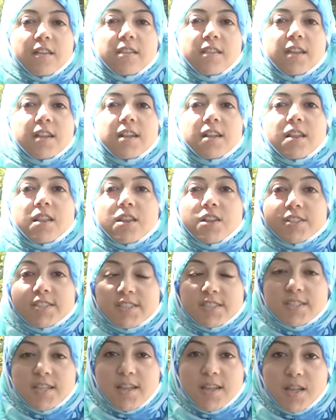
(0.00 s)
They didn't
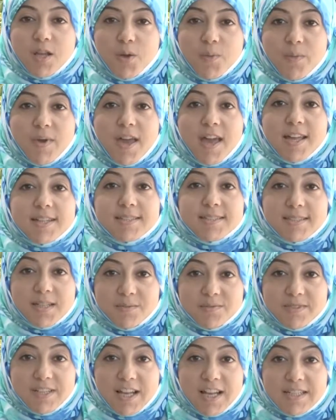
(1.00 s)
listen to them, and
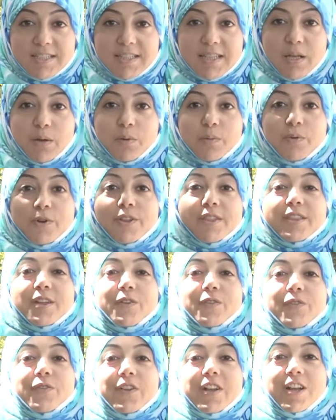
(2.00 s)
sometimes they would put
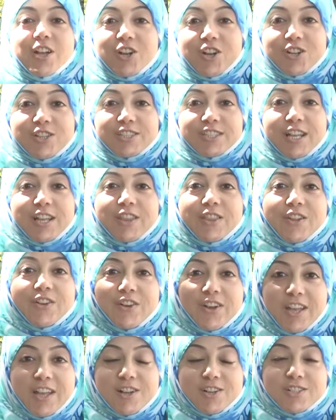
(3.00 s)
their fingers in
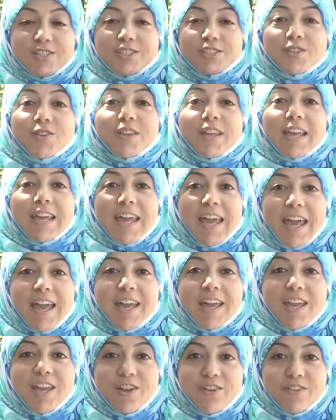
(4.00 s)
their ears so they
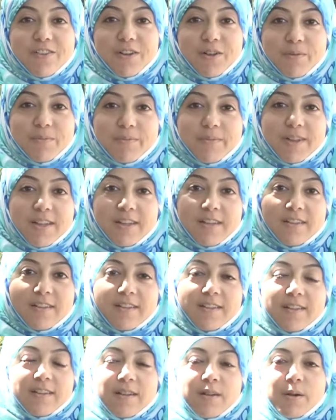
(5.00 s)
can't hear him.
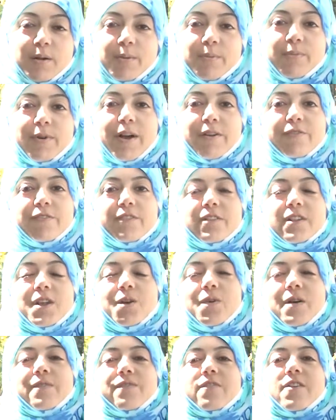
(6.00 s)
Prophet
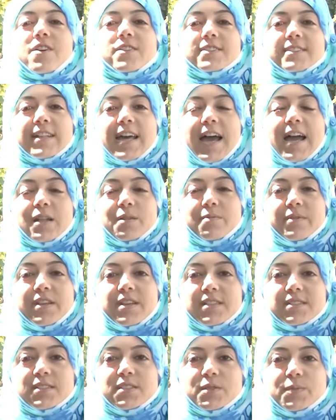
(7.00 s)
Noah felt sad
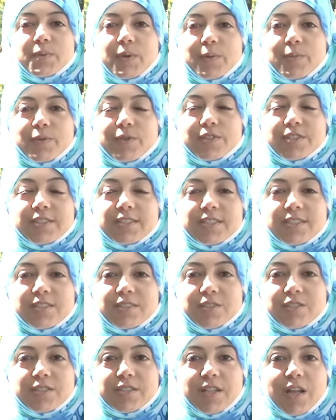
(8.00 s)
because his people
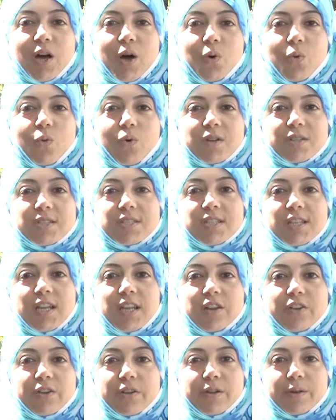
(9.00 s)
did not want to
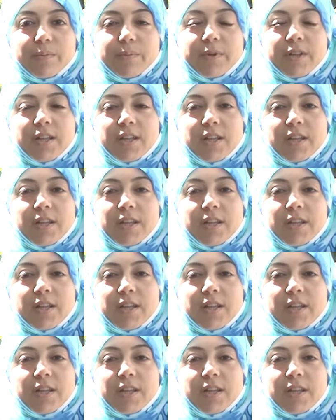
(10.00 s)
hear him.